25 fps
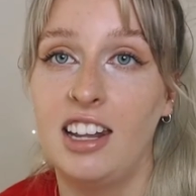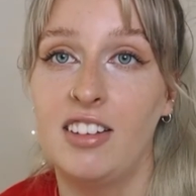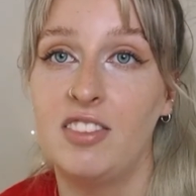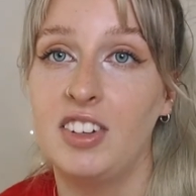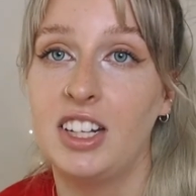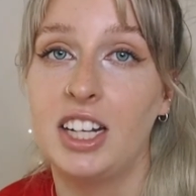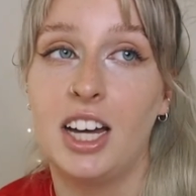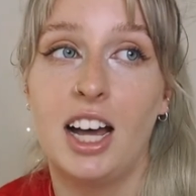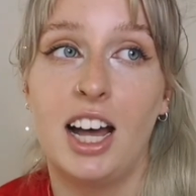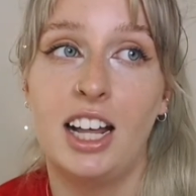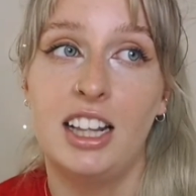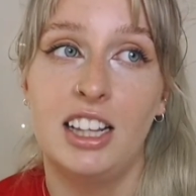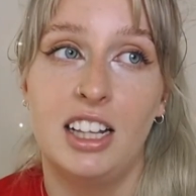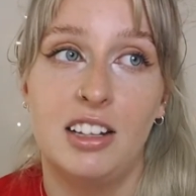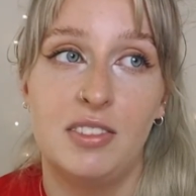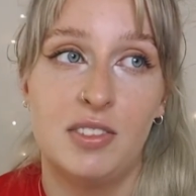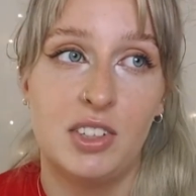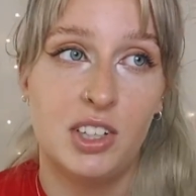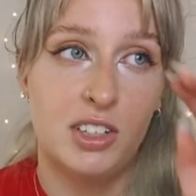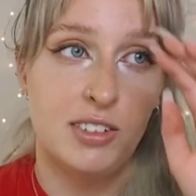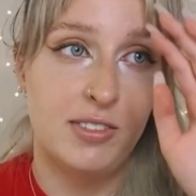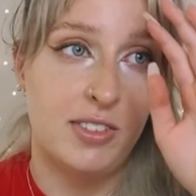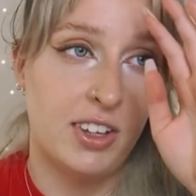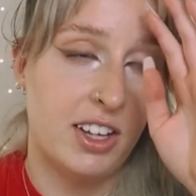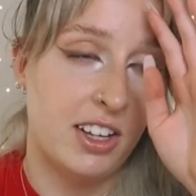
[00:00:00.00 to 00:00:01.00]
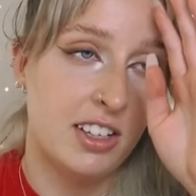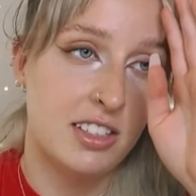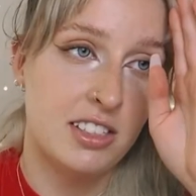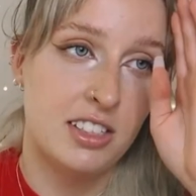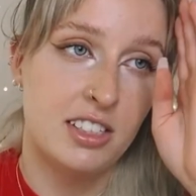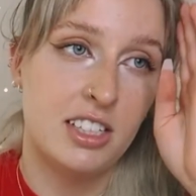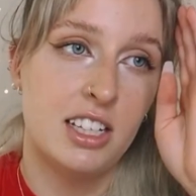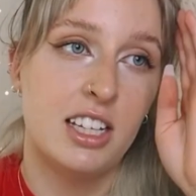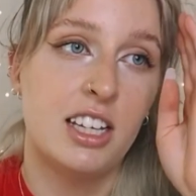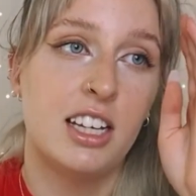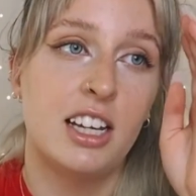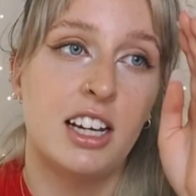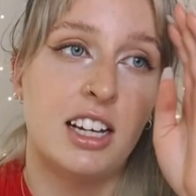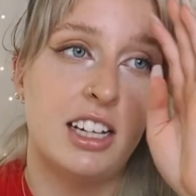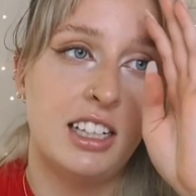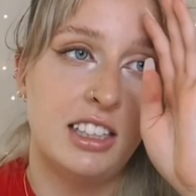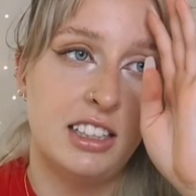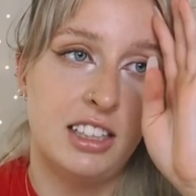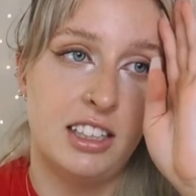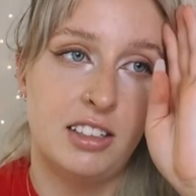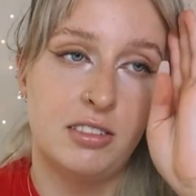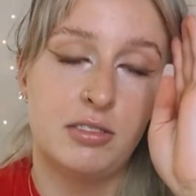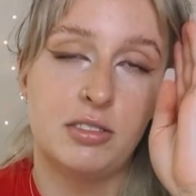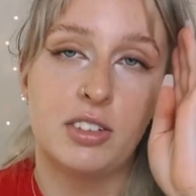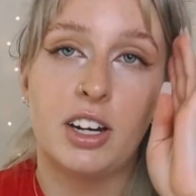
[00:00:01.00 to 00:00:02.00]
love it. I love university. I
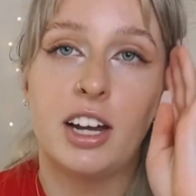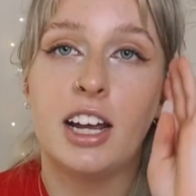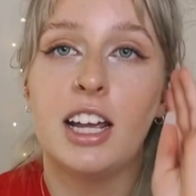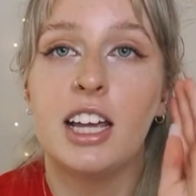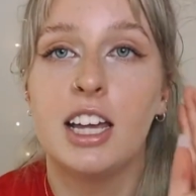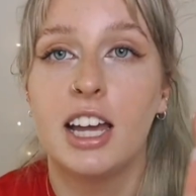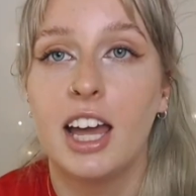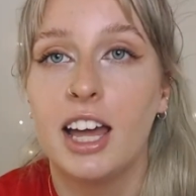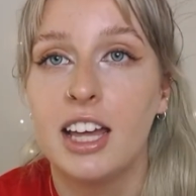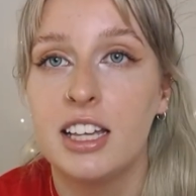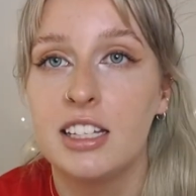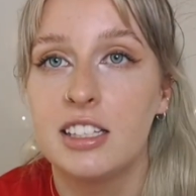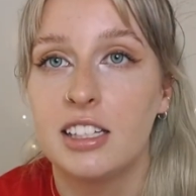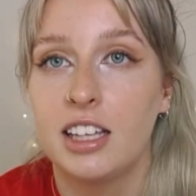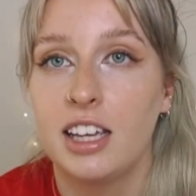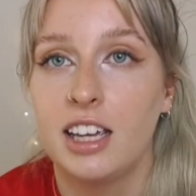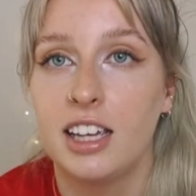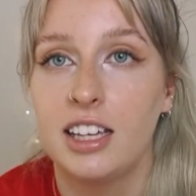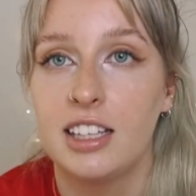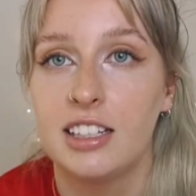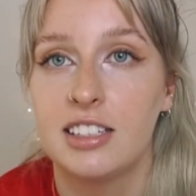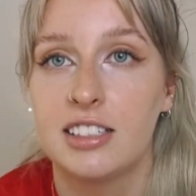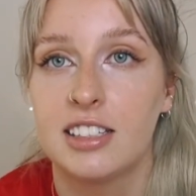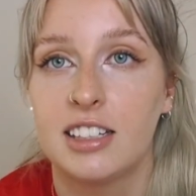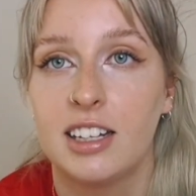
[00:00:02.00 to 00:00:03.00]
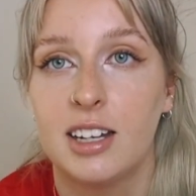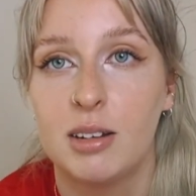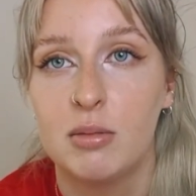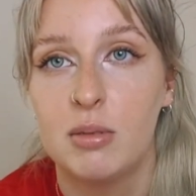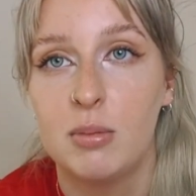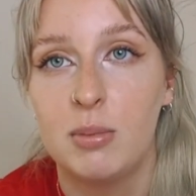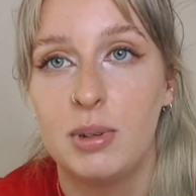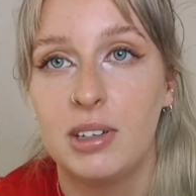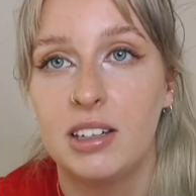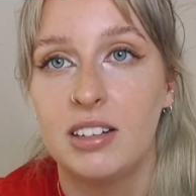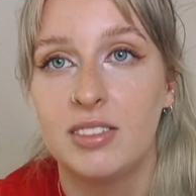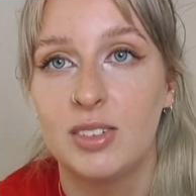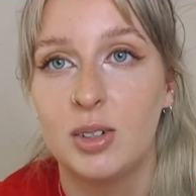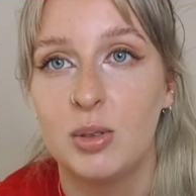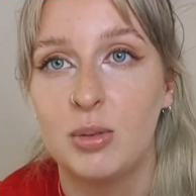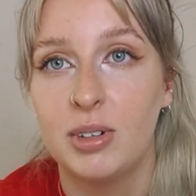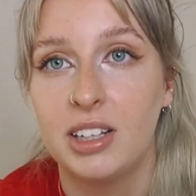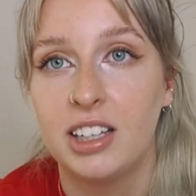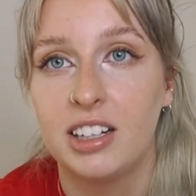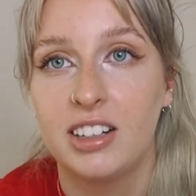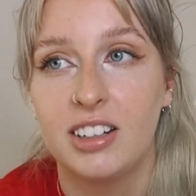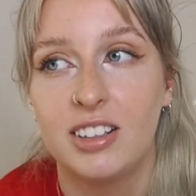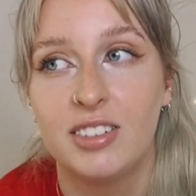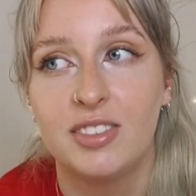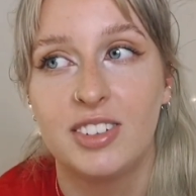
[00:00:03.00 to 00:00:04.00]
love writing essays. I'm a bit of a
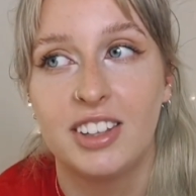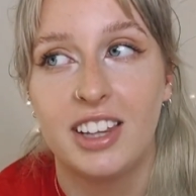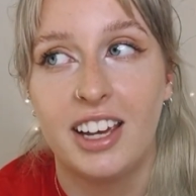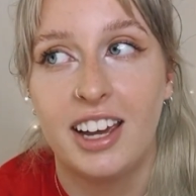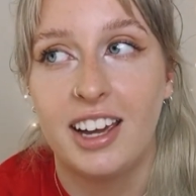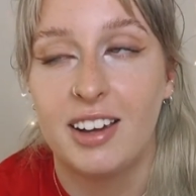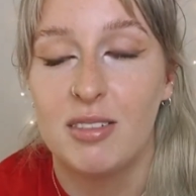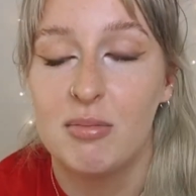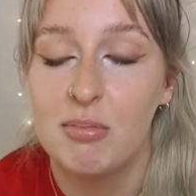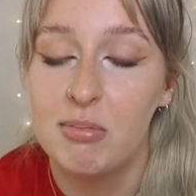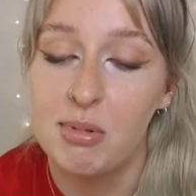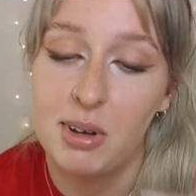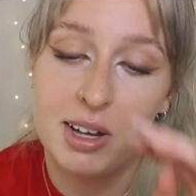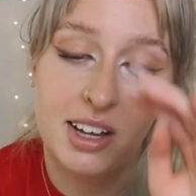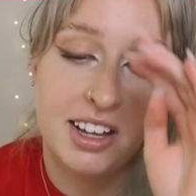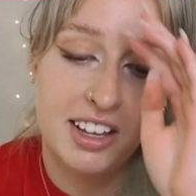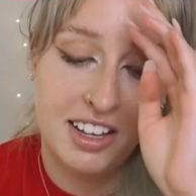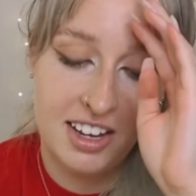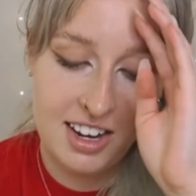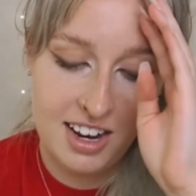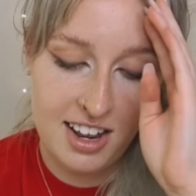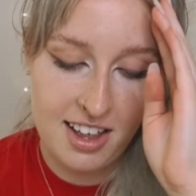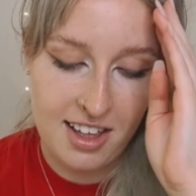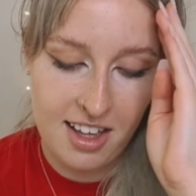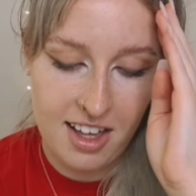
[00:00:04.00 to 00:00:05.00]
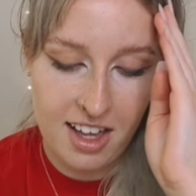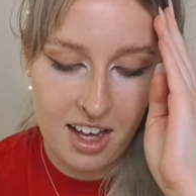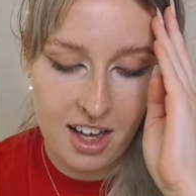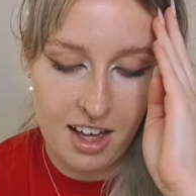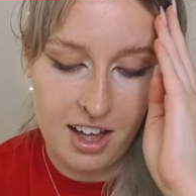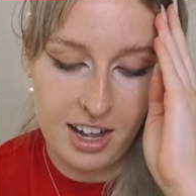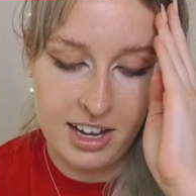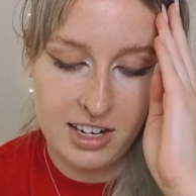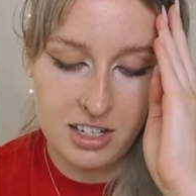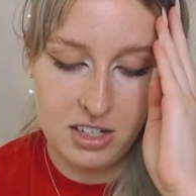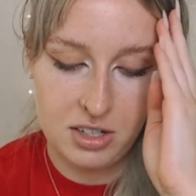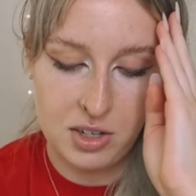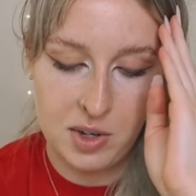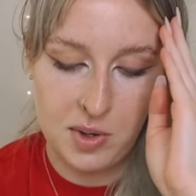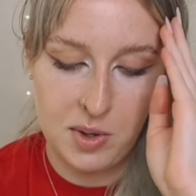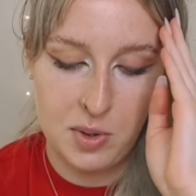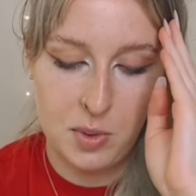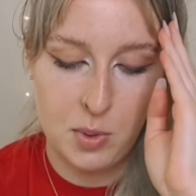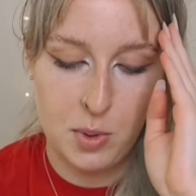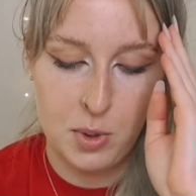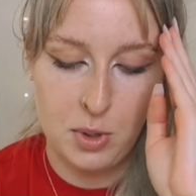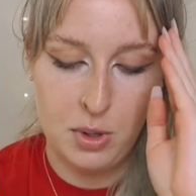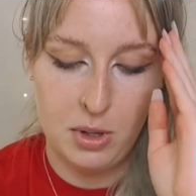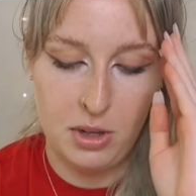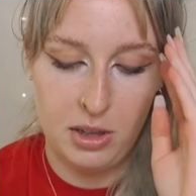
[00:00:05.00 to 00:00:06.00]
weirdo for that, but I
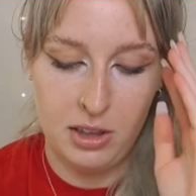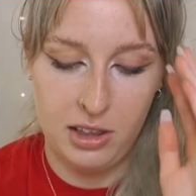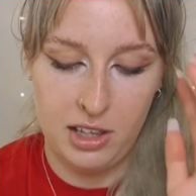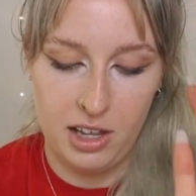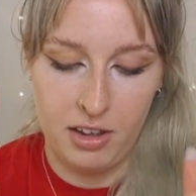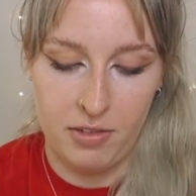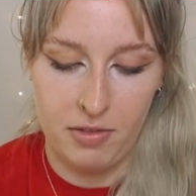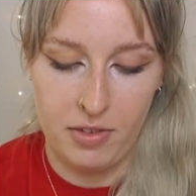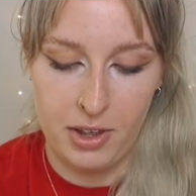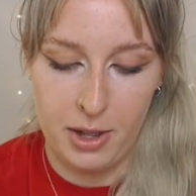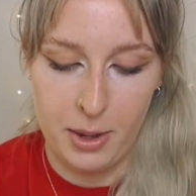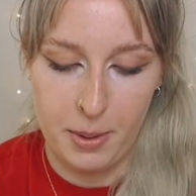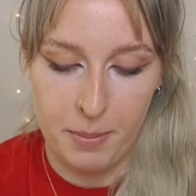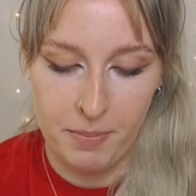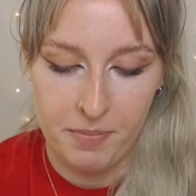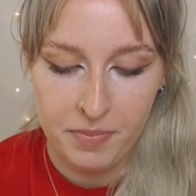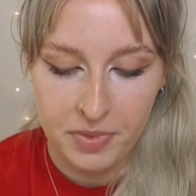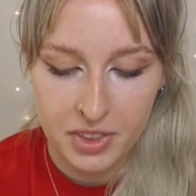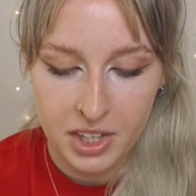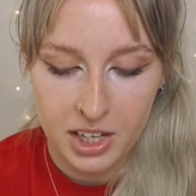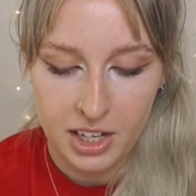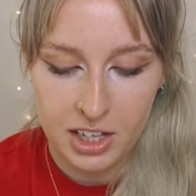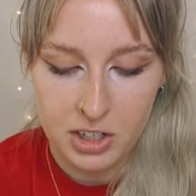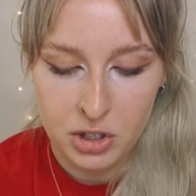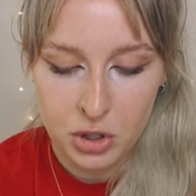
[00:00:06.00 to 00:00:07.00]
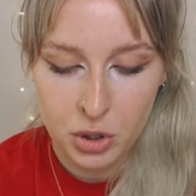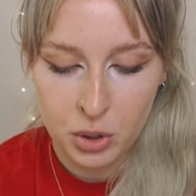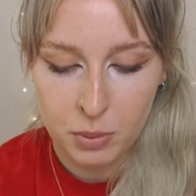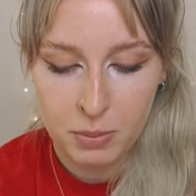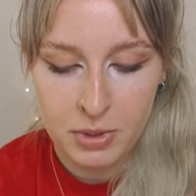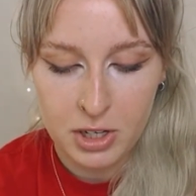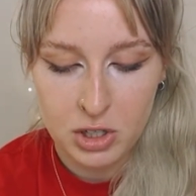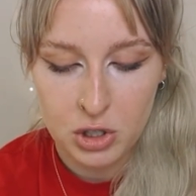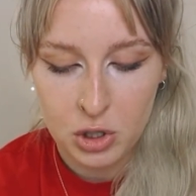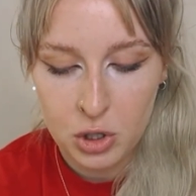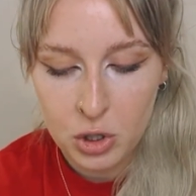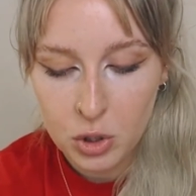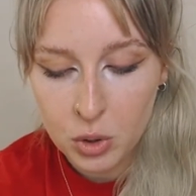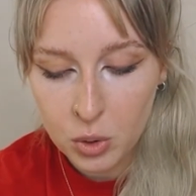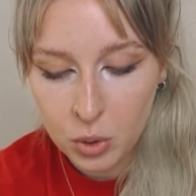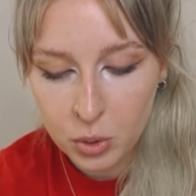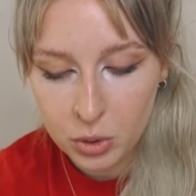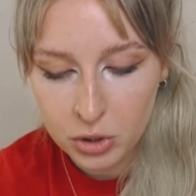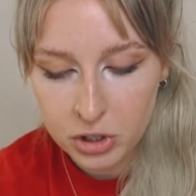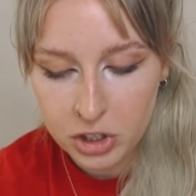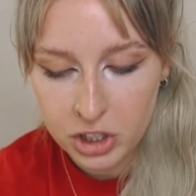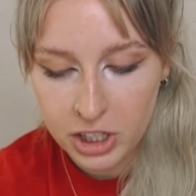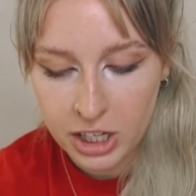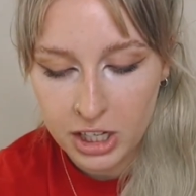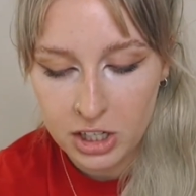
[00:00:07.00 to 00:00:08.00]
do love it. It took me 2
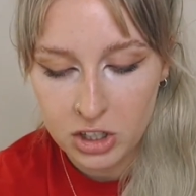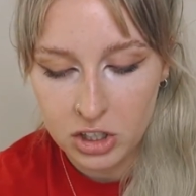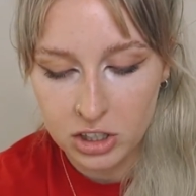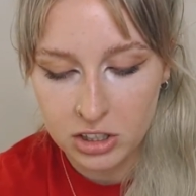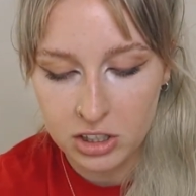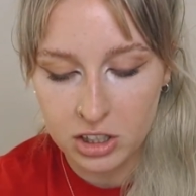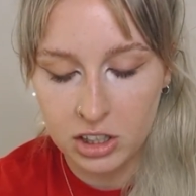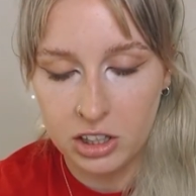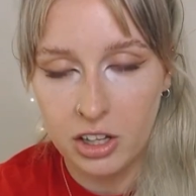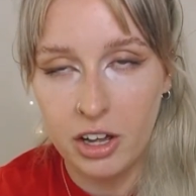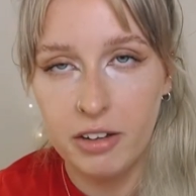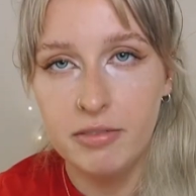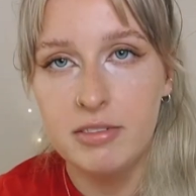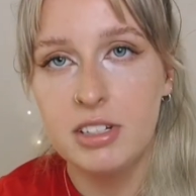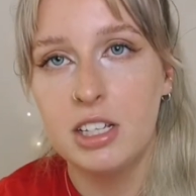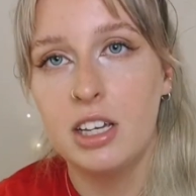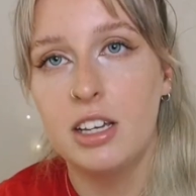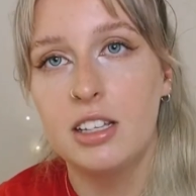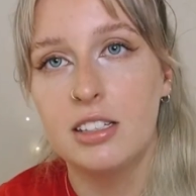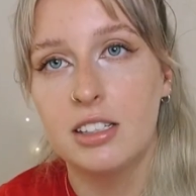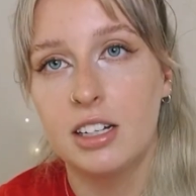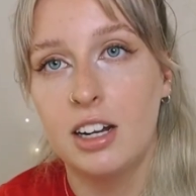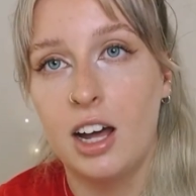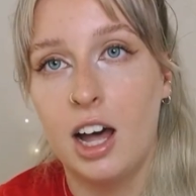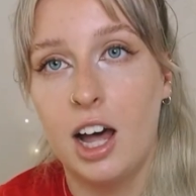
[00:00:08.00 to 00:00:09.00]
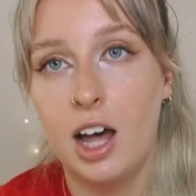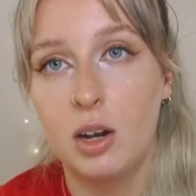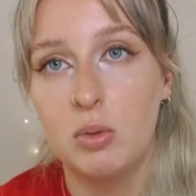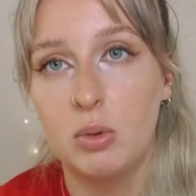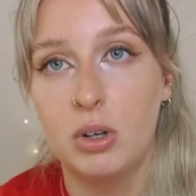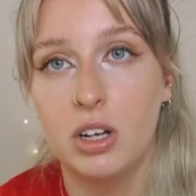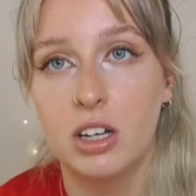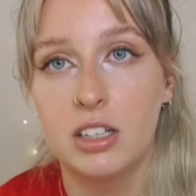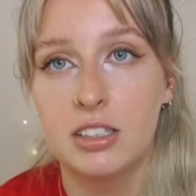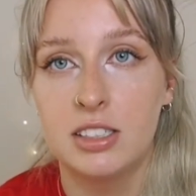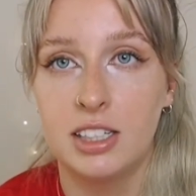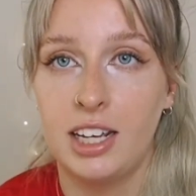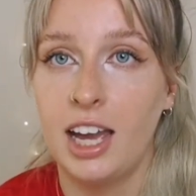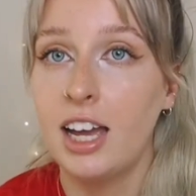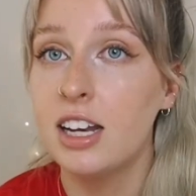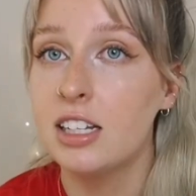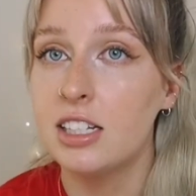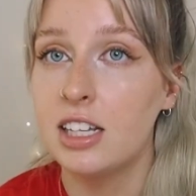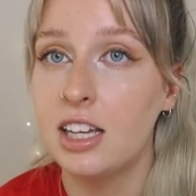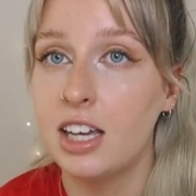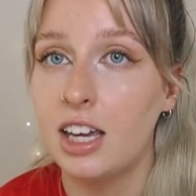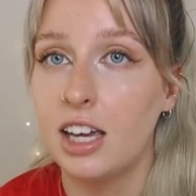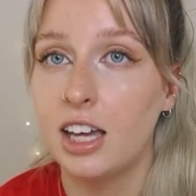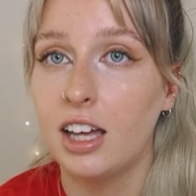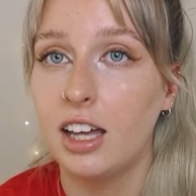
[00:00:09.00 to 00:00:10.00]
course changes, a lot of tears and hard work to get
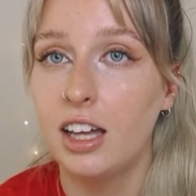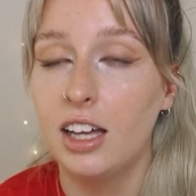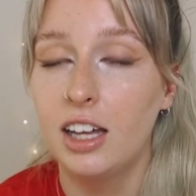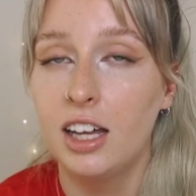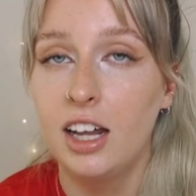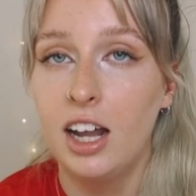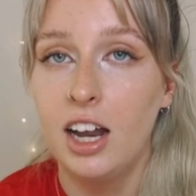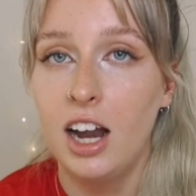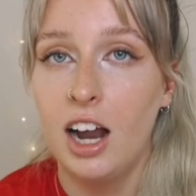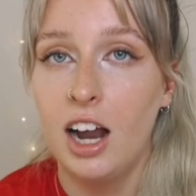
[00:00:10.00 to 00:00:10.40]
to here.